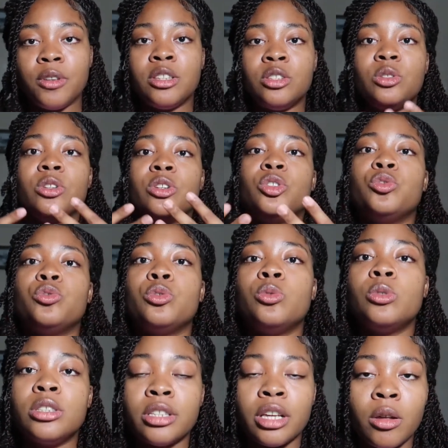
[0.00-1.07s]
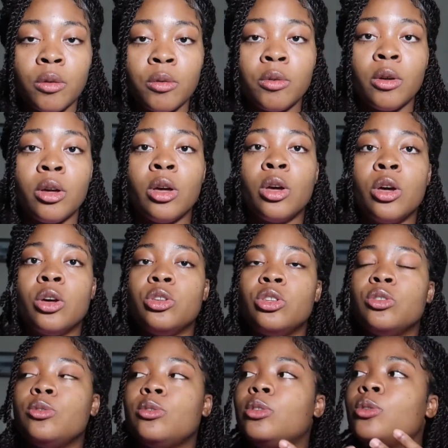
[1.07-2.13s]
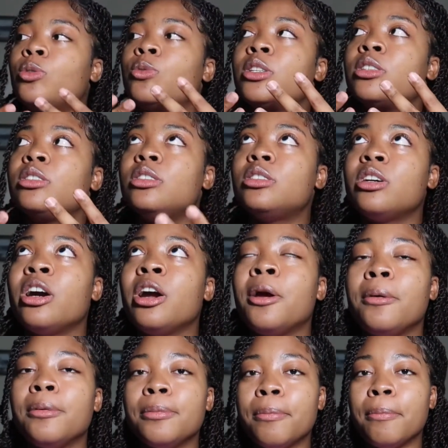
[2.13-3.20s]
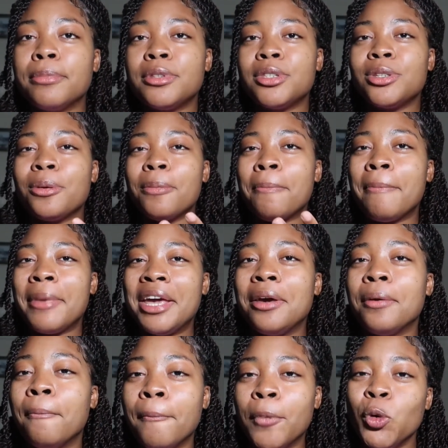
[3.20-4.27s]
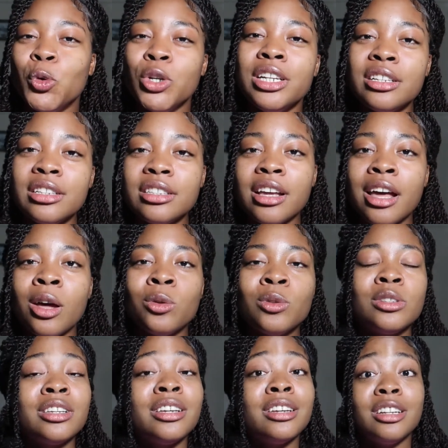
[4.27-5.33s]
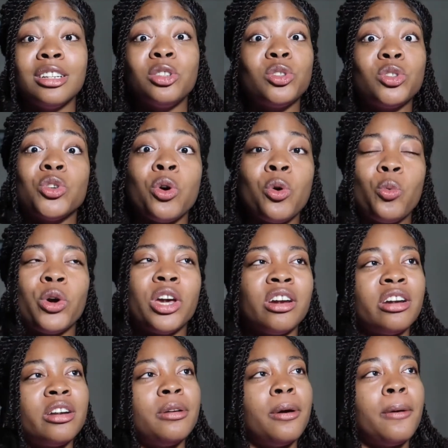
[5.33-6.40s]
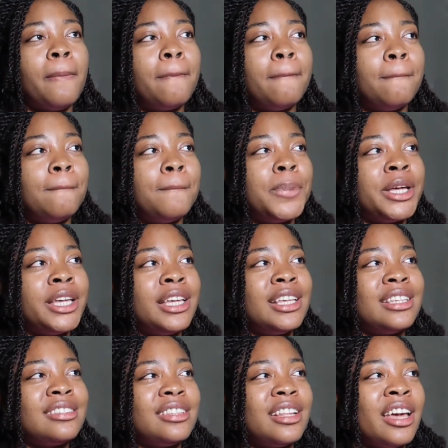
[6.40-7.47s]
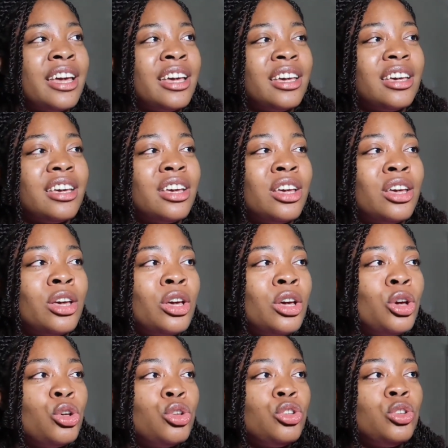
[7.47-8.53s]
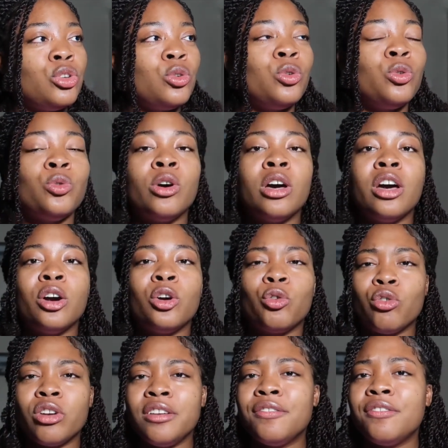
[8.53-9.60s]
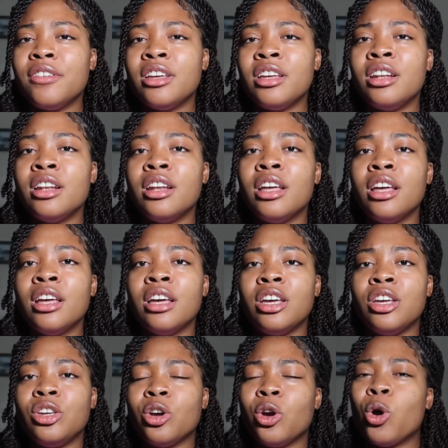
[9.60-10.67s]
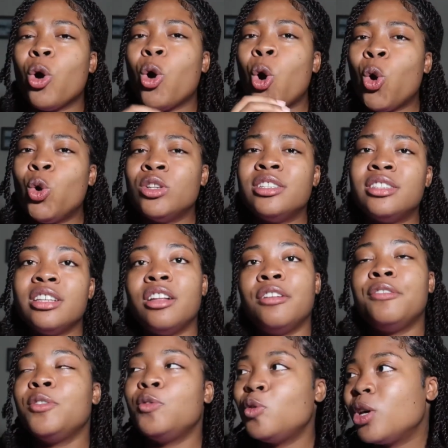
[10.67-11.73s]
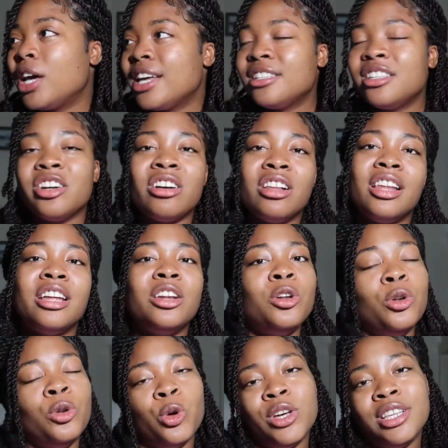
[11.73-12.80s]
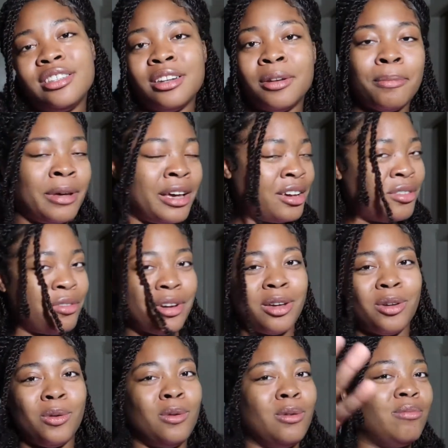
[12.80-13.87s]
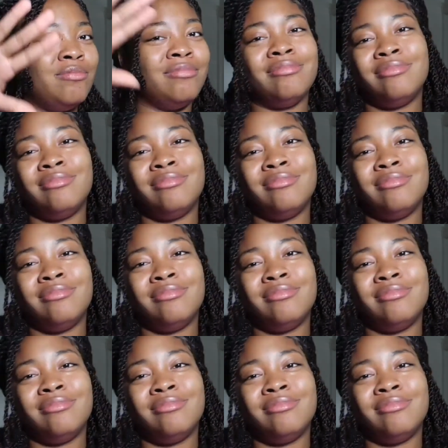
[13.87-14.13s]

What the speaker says: into your true self, you will start to make moaning sounds. It's so weird, but it's like you grieving your old self. If you guys hear a lot of noise in the background,